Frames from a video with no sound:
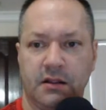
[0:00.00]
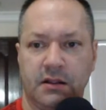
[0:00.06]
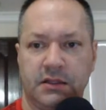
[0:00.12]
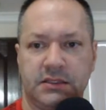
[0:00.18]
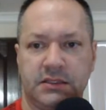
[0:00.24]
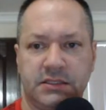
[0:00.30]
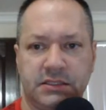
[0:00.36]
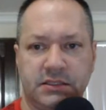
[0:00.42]

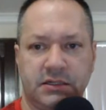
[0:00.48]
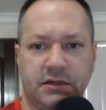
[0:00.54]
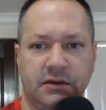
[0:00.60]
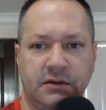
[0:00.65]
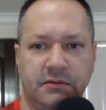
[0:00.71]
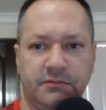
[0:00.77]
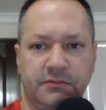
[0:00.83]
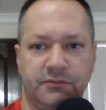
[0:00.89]
Let's
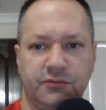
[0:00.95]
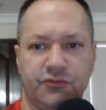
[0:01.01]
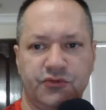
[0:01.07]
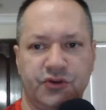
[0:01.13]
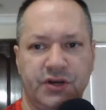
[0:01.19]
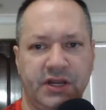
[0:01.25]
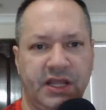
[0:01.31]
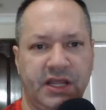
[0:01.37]

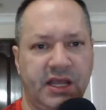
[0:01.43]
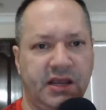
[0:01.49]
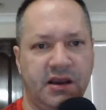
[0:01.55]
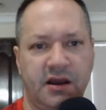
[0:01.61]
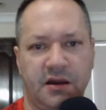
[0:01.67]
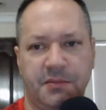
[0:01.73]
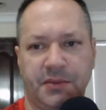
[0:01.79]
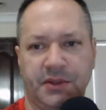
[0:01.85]
trying to get
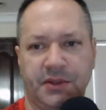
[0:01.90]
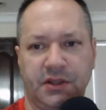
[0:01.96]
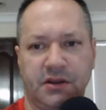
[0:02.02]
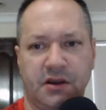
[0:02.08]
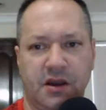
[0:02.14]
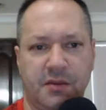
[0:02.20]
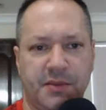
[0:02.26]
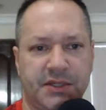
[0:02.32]
caught up on the
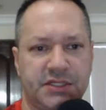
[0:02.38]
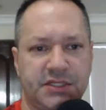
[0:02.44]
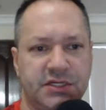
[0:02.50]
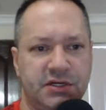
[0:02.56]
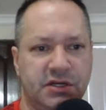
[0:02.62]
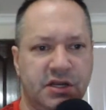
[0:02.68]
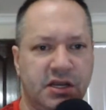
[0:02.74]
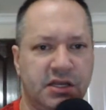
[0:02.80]
comments
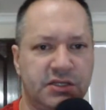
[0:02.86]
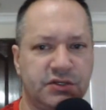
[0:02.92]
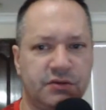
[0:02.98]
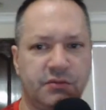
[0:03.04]
here, guys.